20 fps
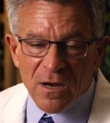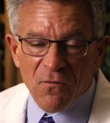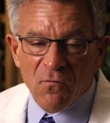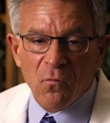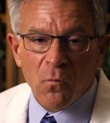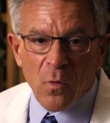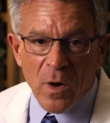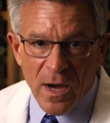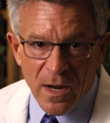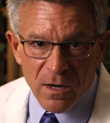
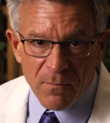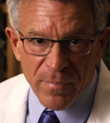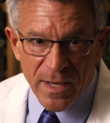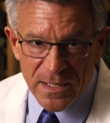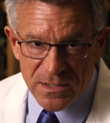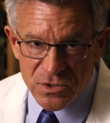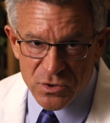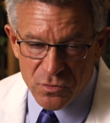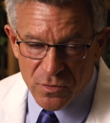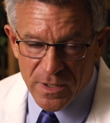of
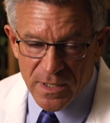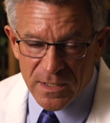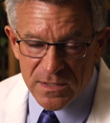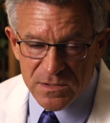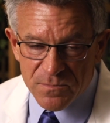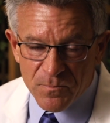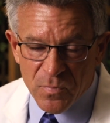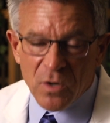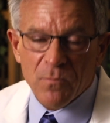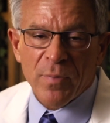water-based
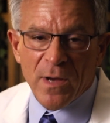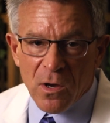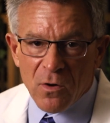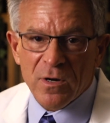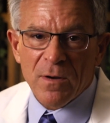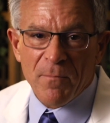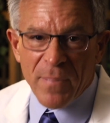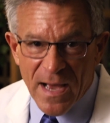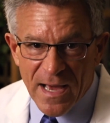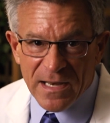drinks per
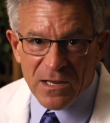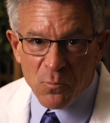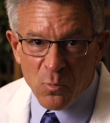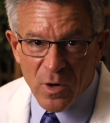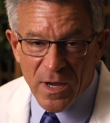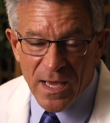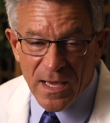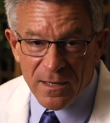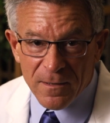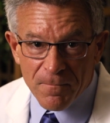pound of body
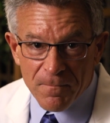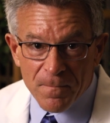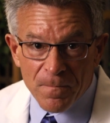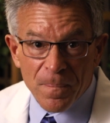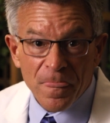weight.